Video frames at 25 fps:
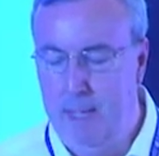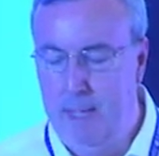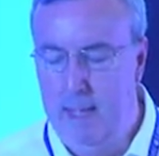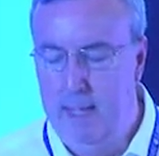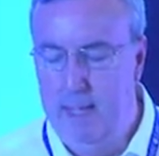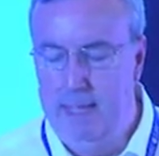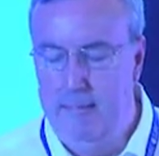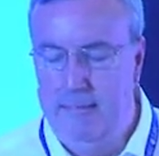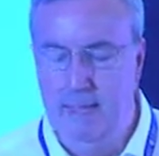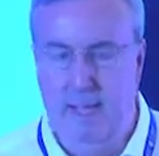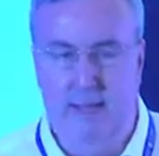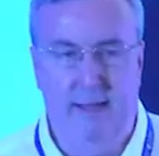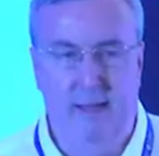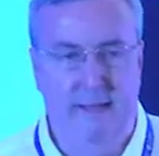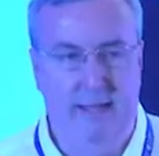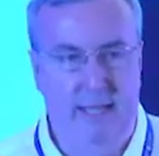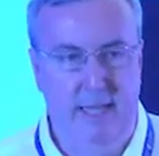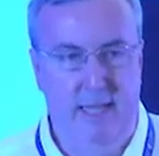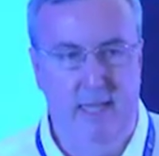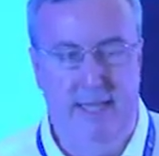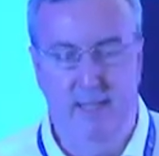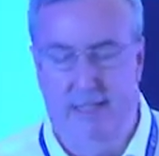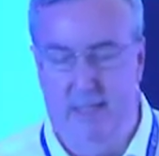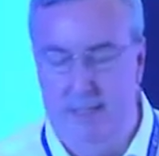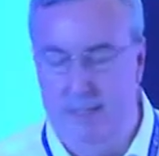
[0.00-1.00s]
Then I think
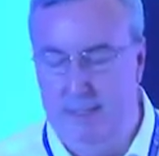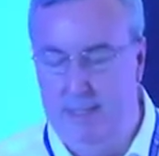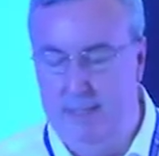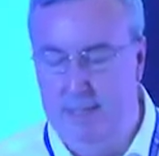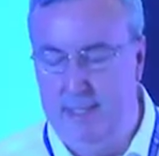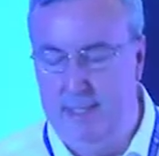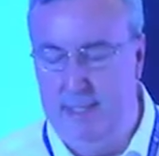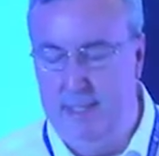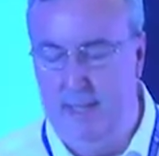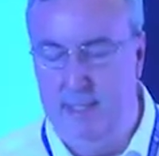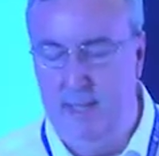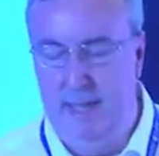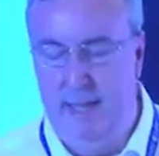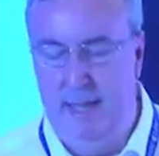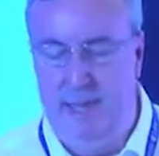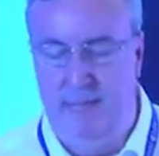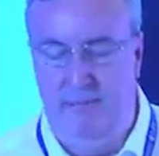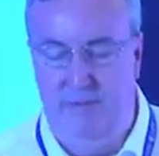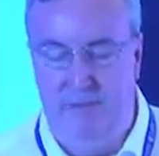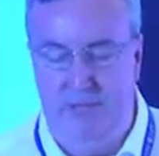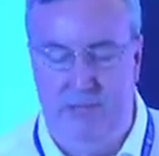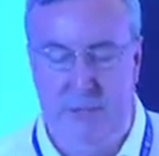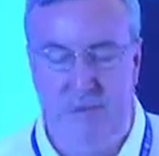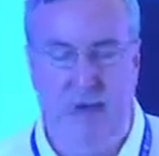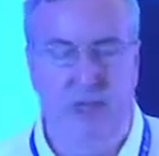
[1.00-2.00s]
there's
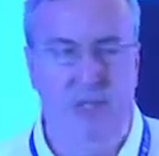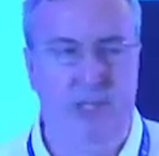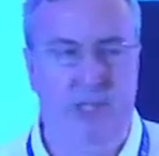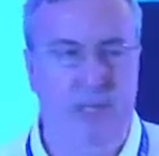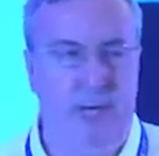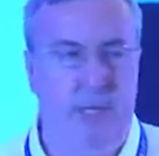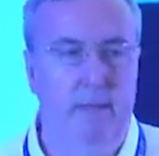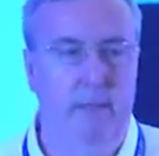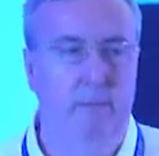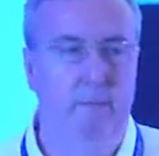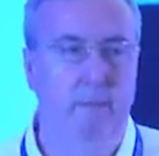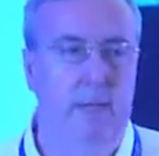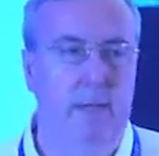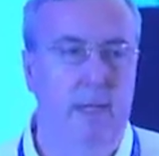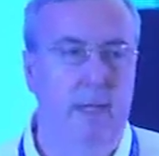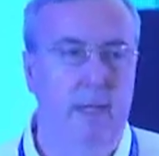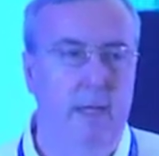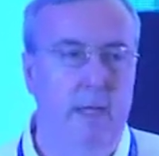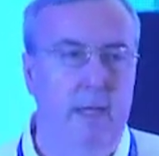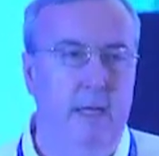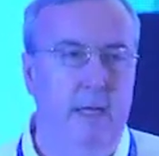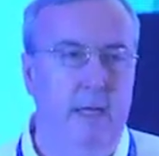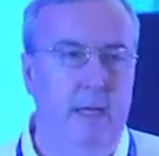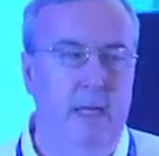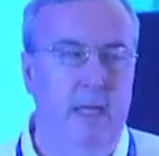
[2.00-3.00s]
infrastructure.
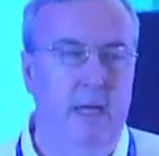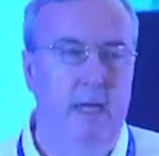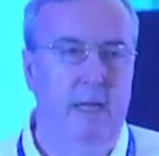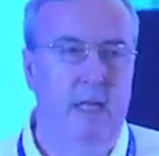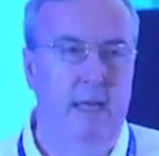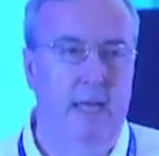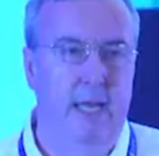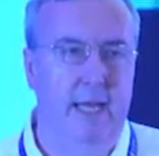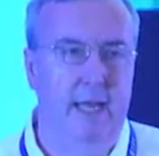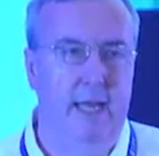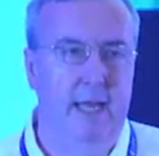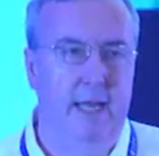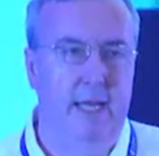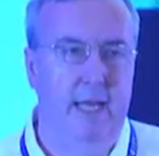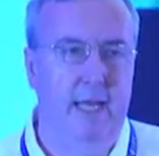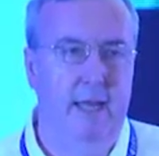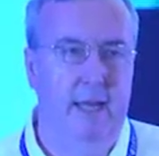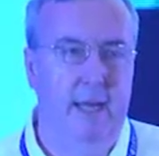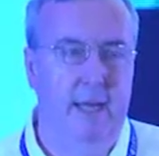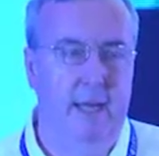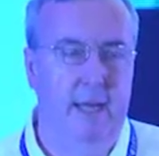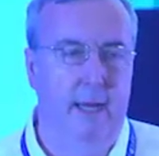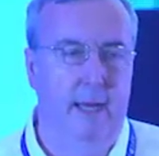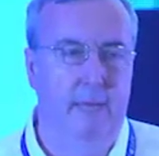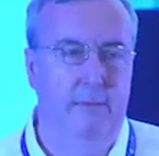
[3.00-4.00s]
Clearly,
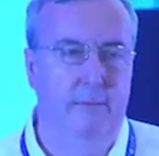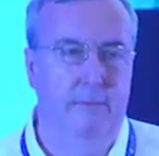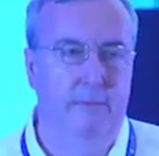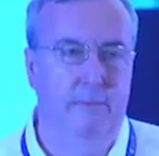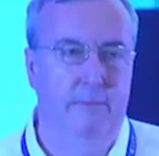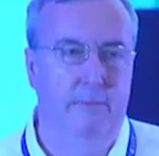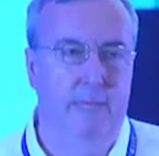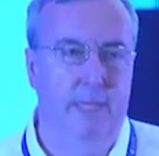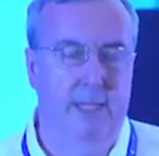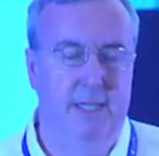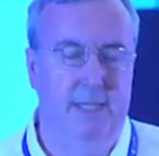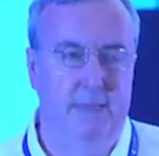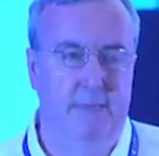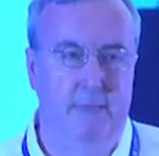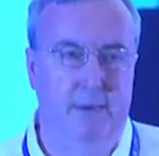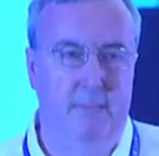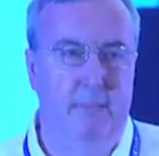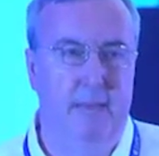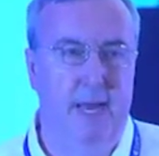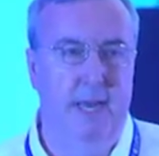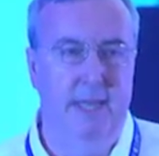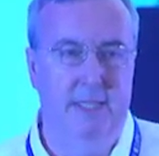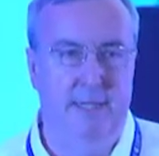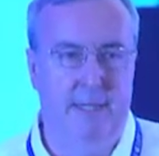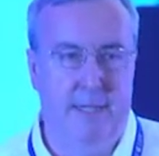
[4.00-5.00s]
this
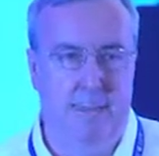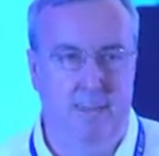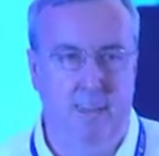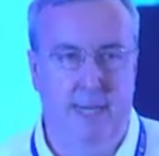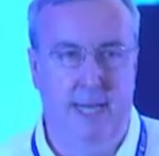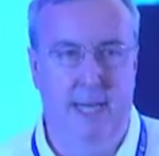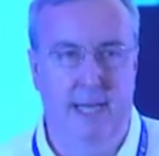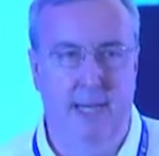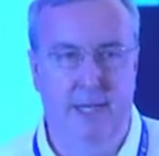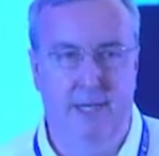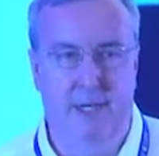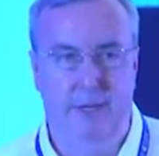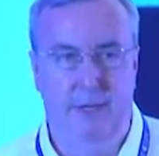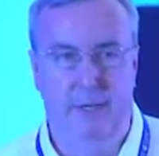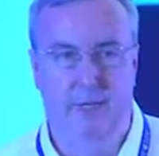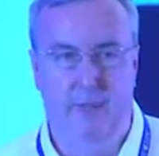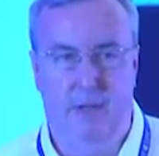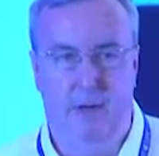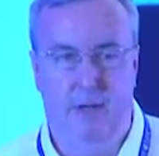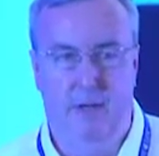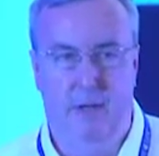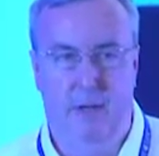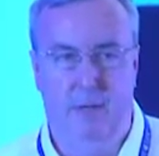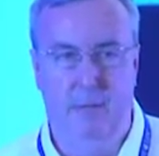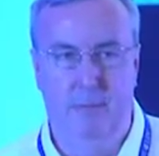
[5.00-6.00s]
remains a big issue for
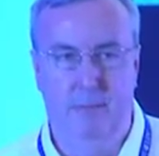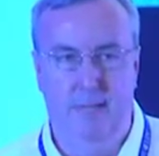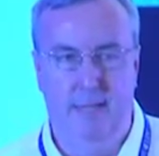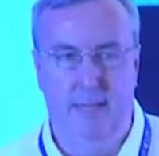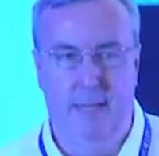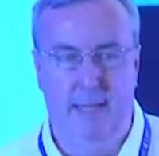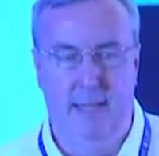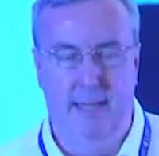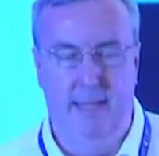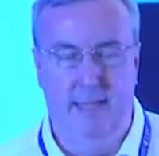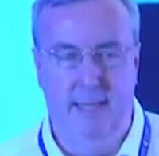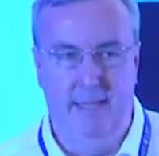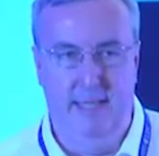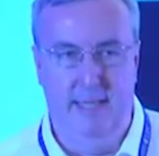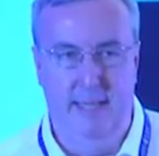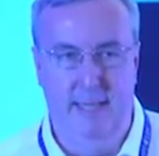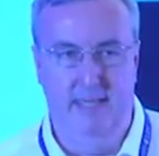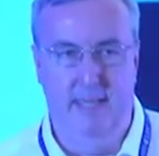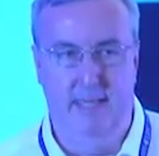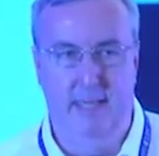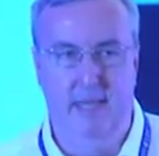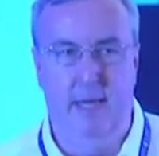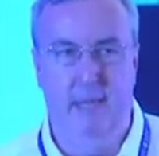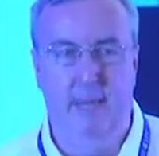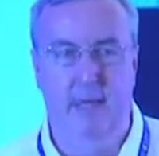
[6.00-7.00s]
economies like
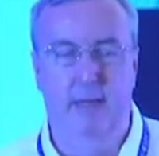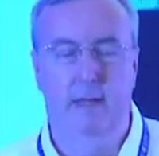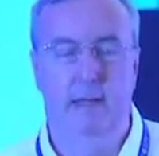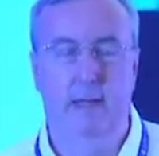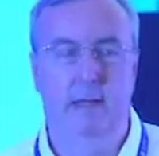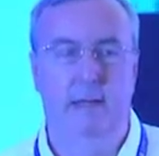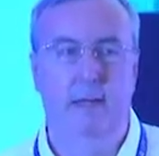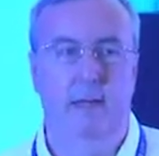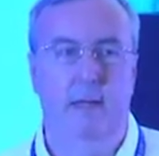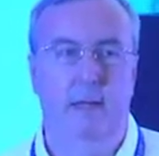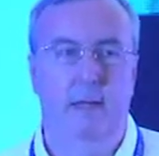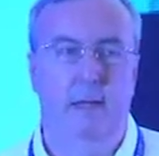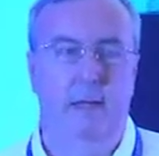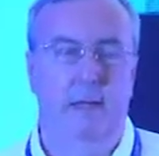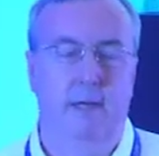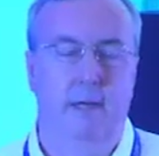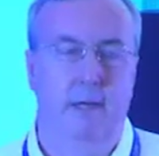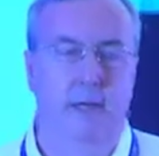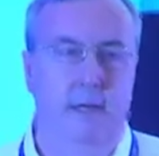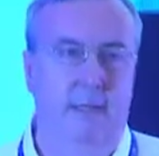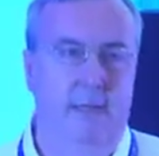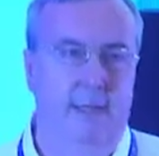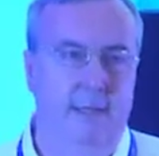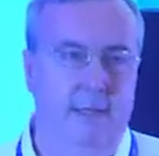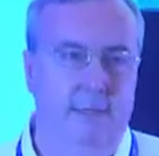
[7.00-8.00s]
Indonesia,
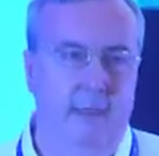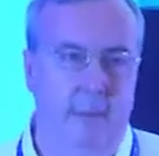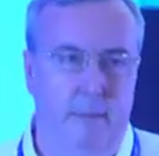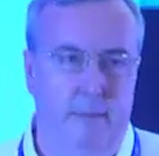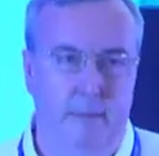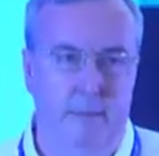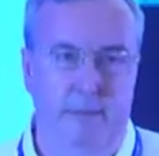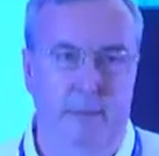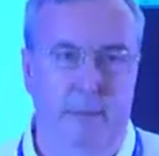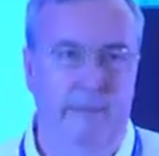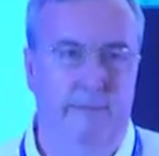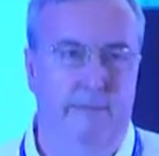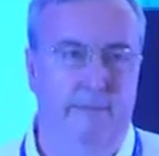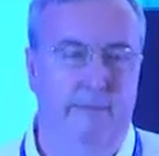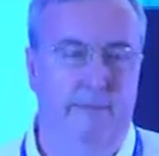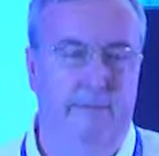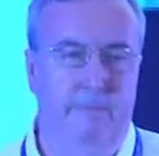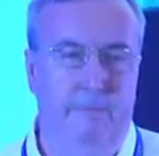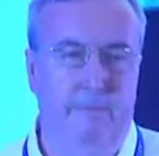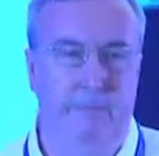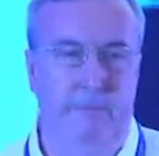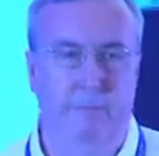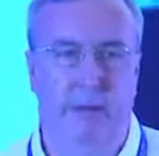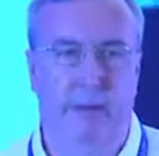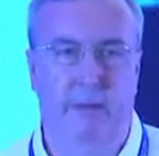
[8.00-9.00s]
in terms of
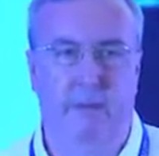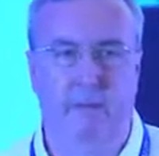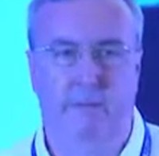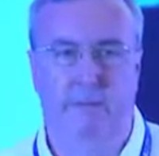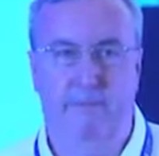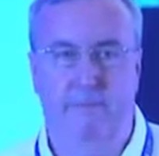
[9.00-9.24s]
both